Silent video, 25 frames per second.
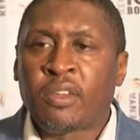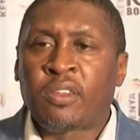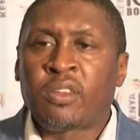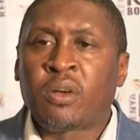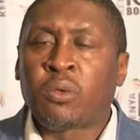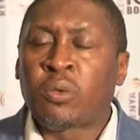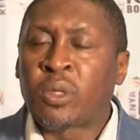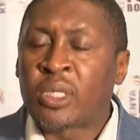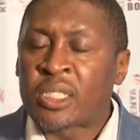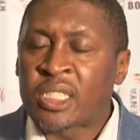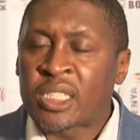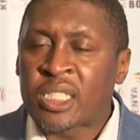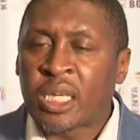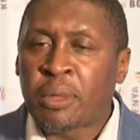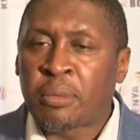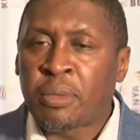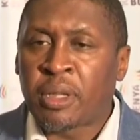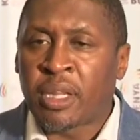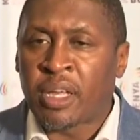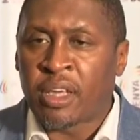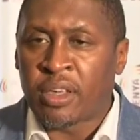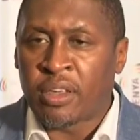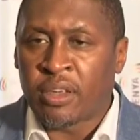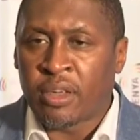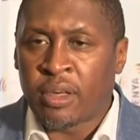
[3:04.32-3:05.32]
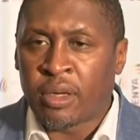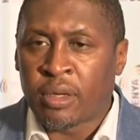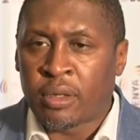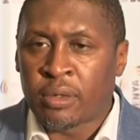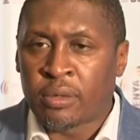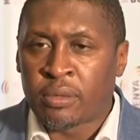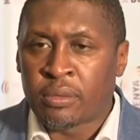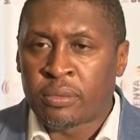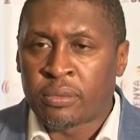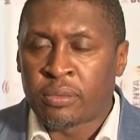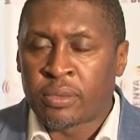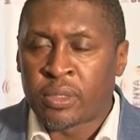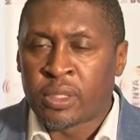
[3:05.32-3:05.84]
It's a one time in a year
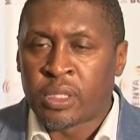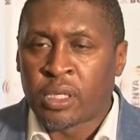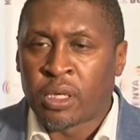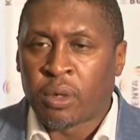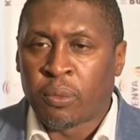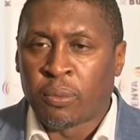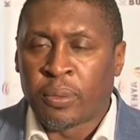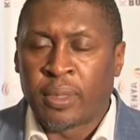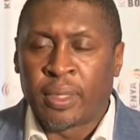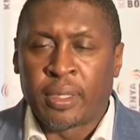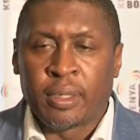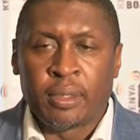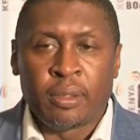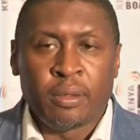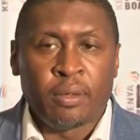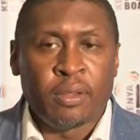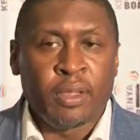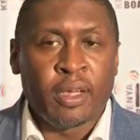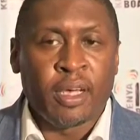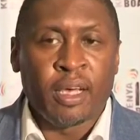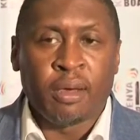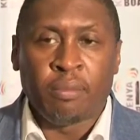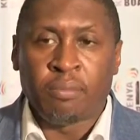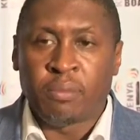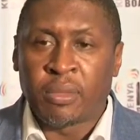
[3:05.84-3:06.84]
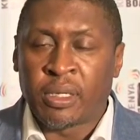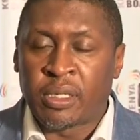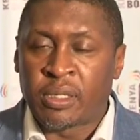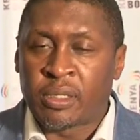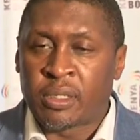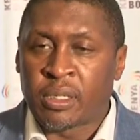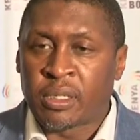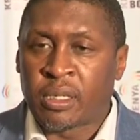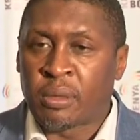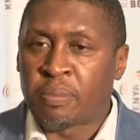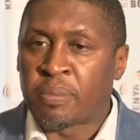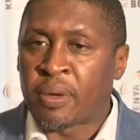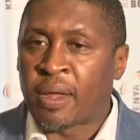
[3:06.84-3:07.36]
when the
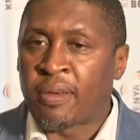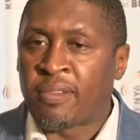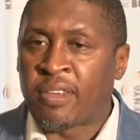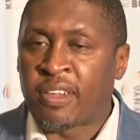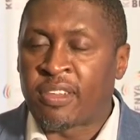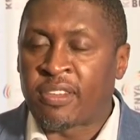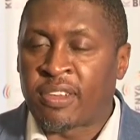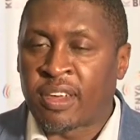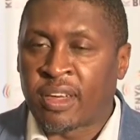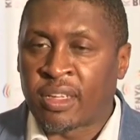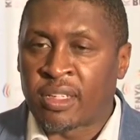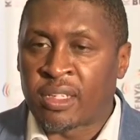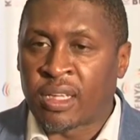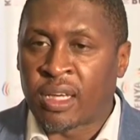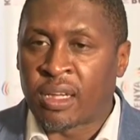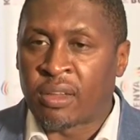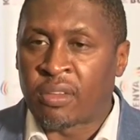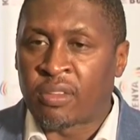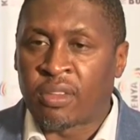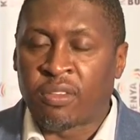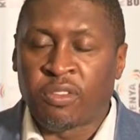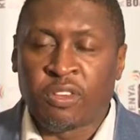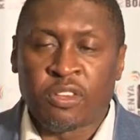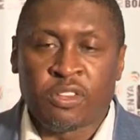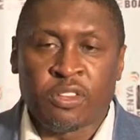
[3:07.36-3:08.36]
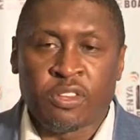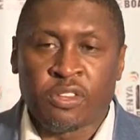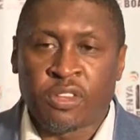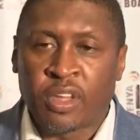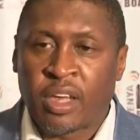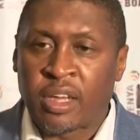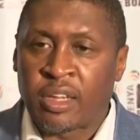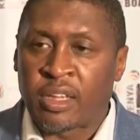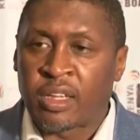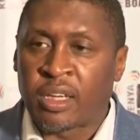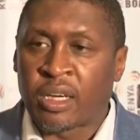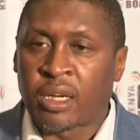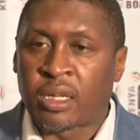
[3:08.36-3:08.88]
government and the private sector and civil
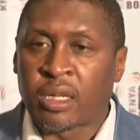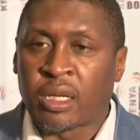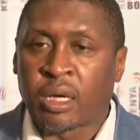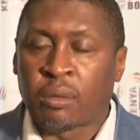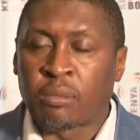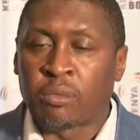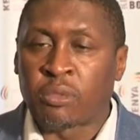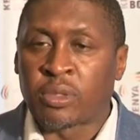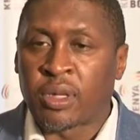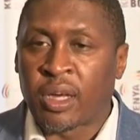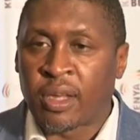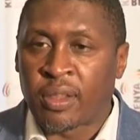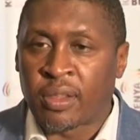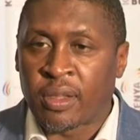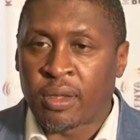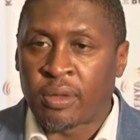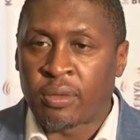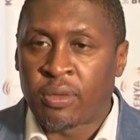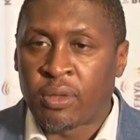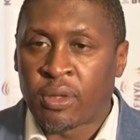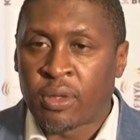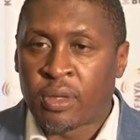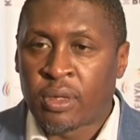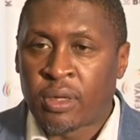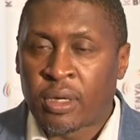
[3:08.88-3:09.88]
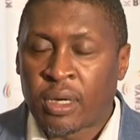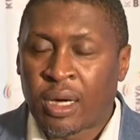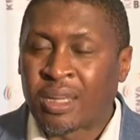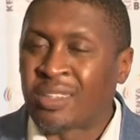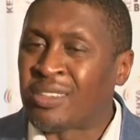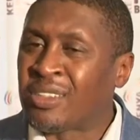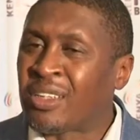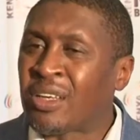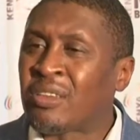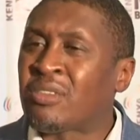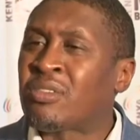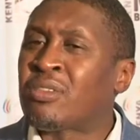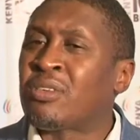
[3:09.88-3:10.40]
society can come together
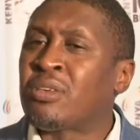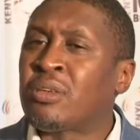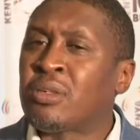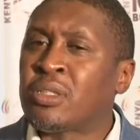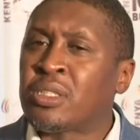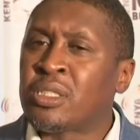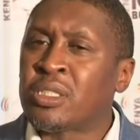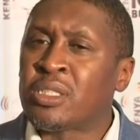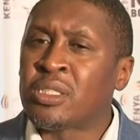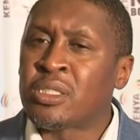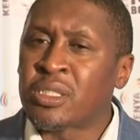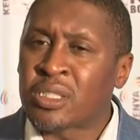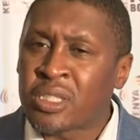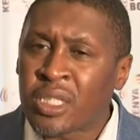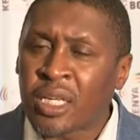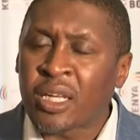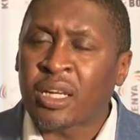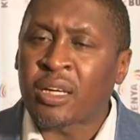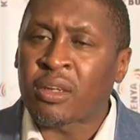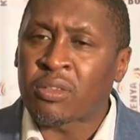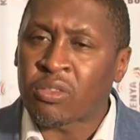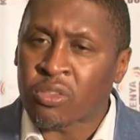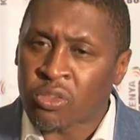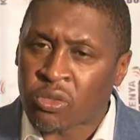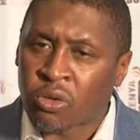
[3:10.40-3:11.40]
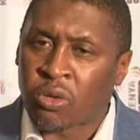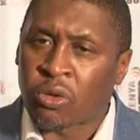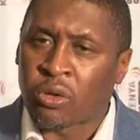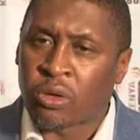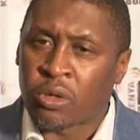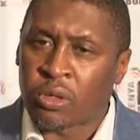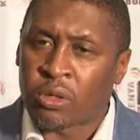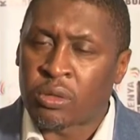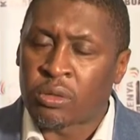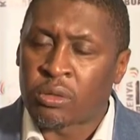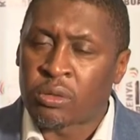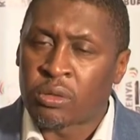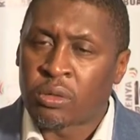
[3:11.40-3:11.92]
and just take stock.
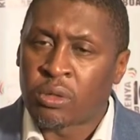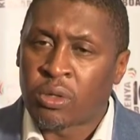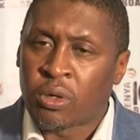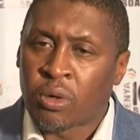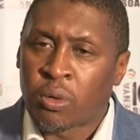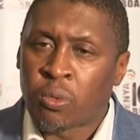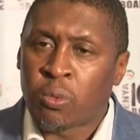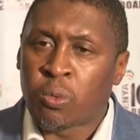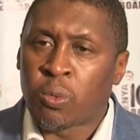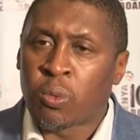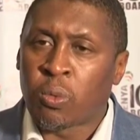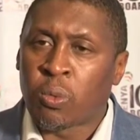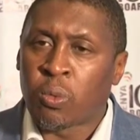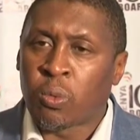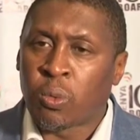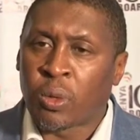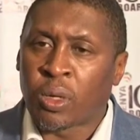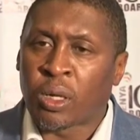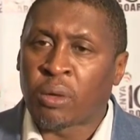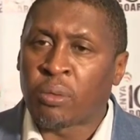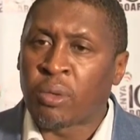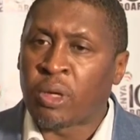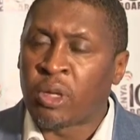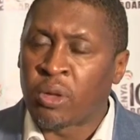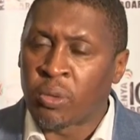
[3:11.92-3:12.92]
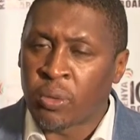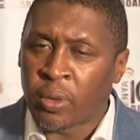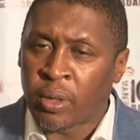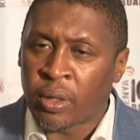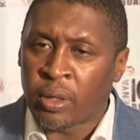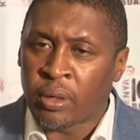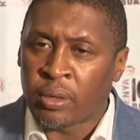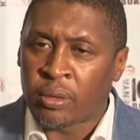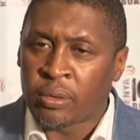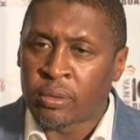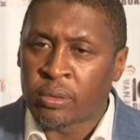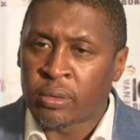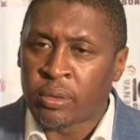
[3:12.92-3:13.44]
What are we
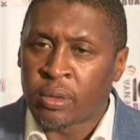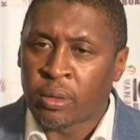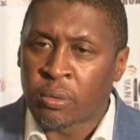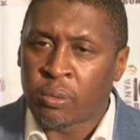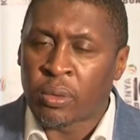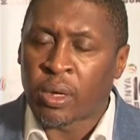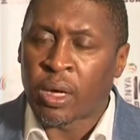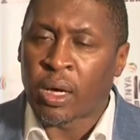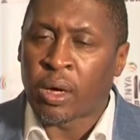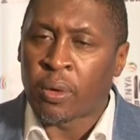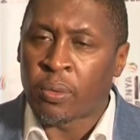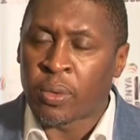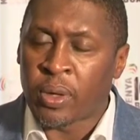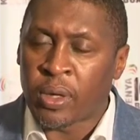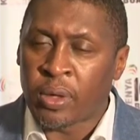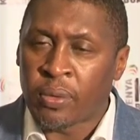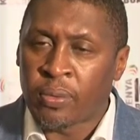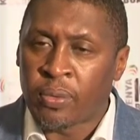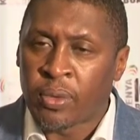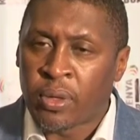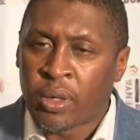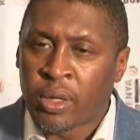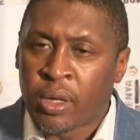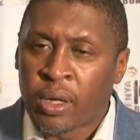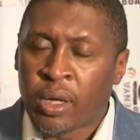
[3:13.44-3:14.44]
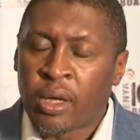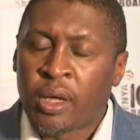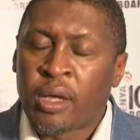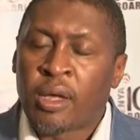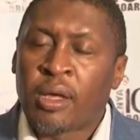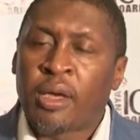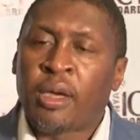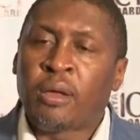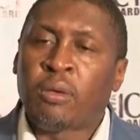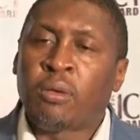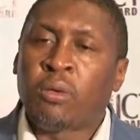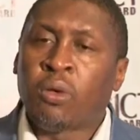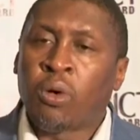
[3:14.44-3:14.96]
doing? Where are we?
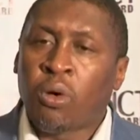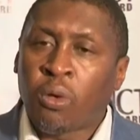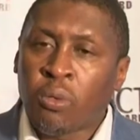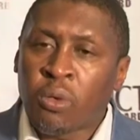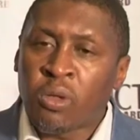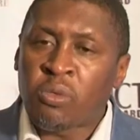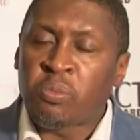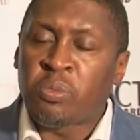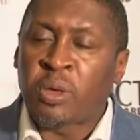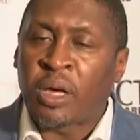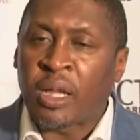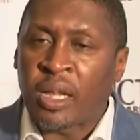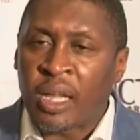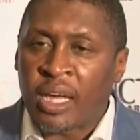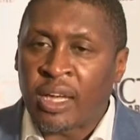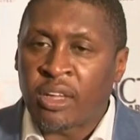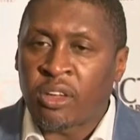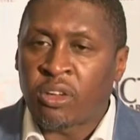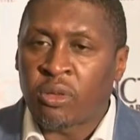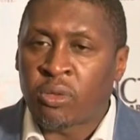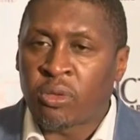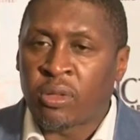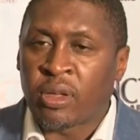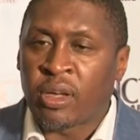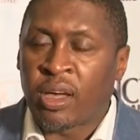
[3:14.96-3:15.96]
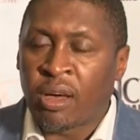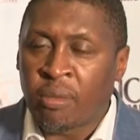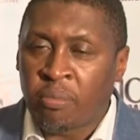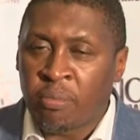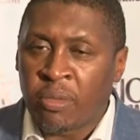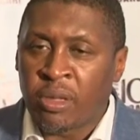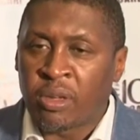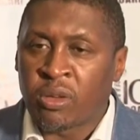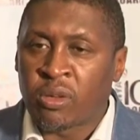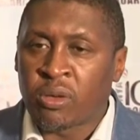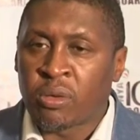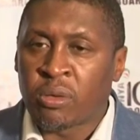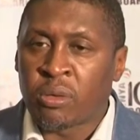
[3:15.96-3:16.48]
It will always be aligned to the
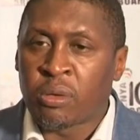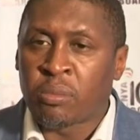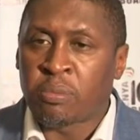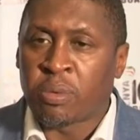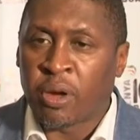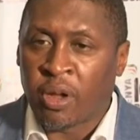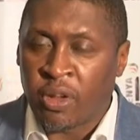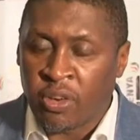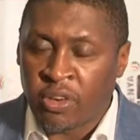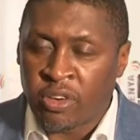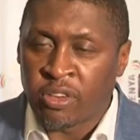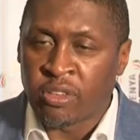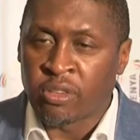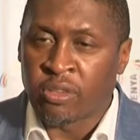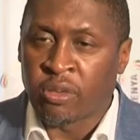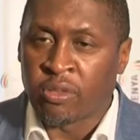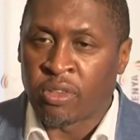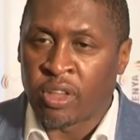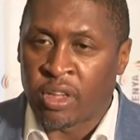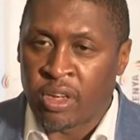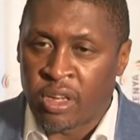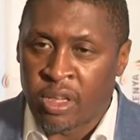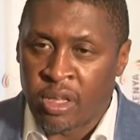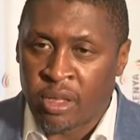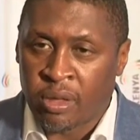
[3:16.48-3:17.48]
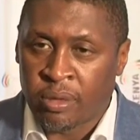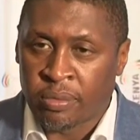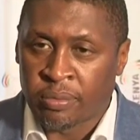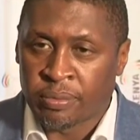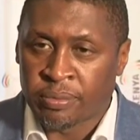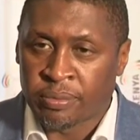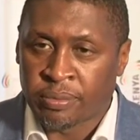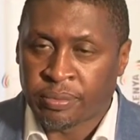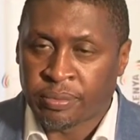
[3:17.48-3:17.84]
government priorities of the day.